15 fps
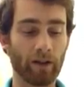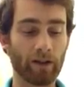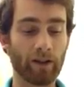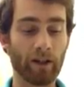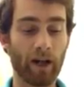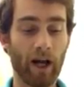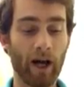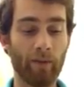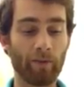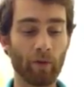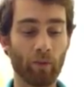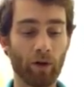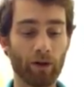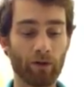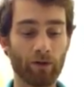Yet I'm
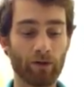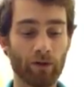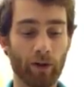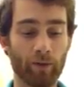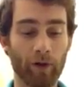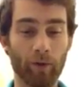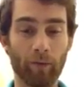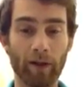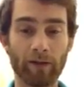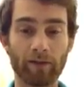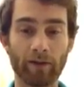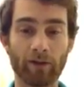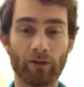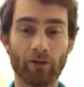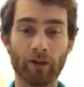the one who dreamt our
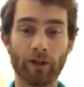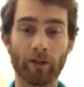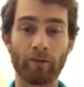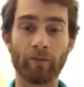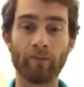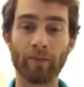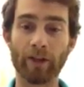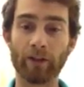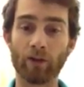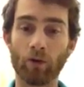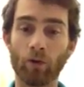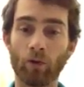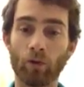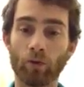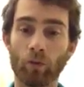basic dream in the
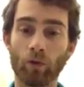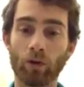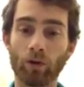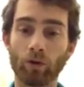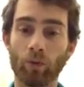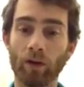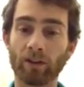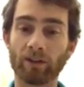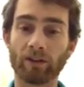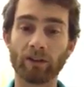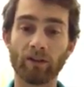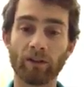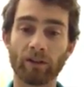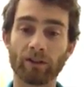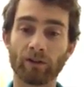old world while
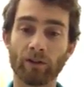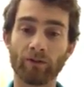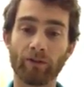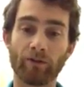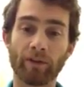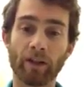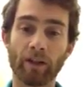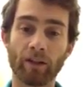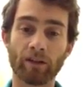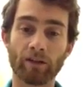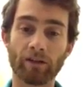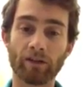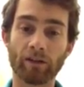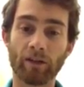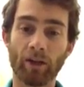still a serf of
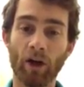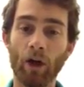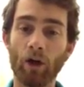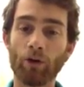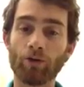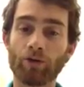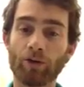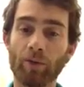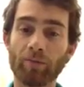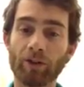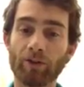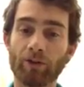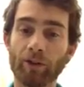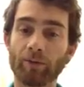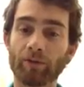kings, who dreamt
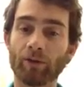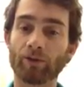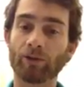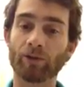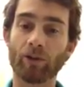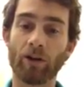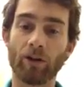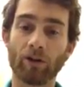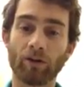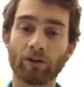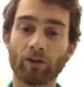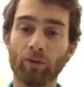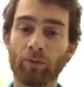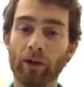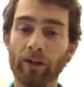a dream so strong,
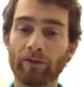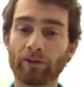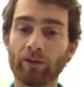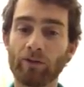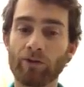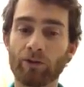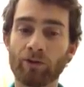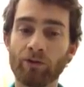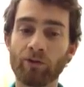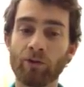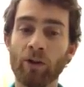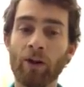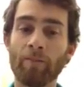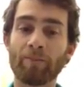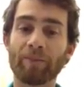so brave, so
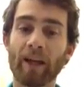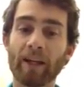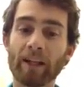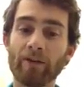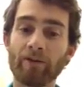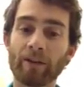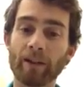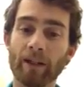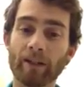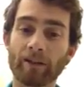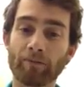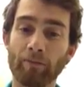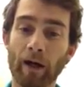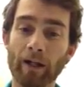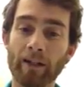true, that even yet
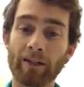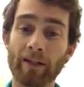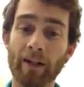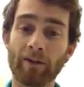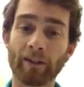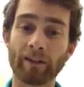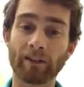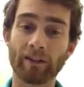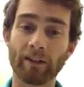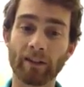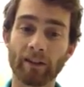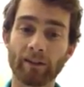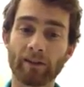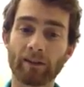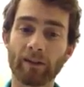its mighty daring
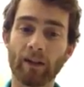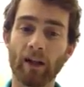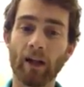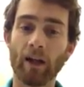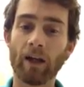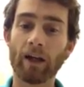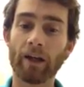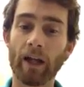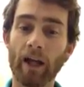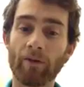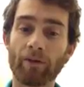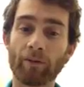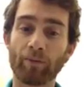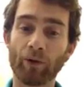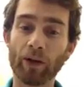sings. In
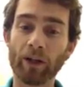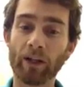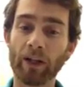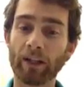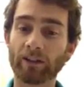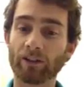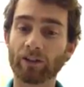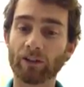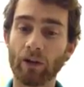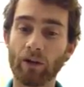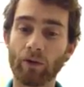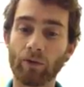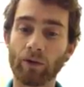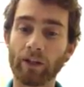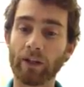every brick and
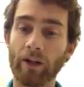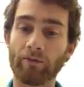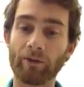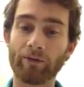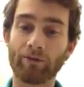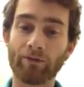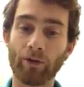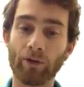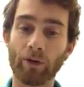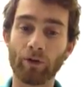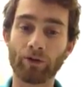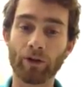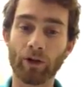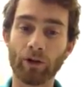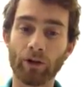stone, in every
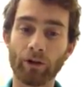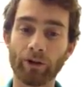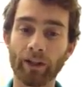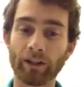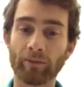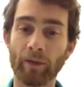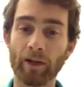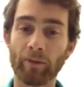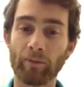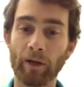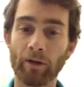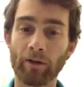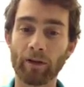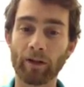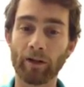furrow turned, that's made
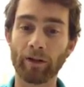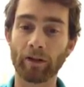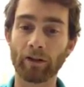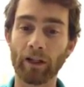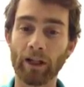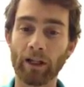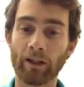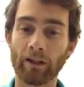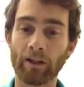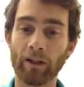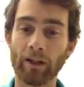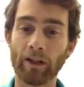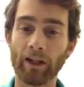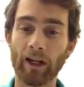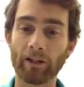America the land
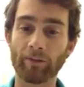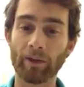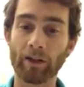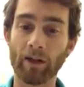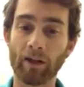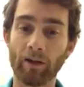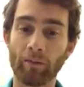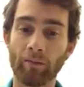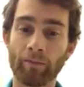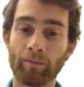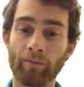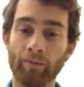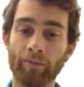it has become.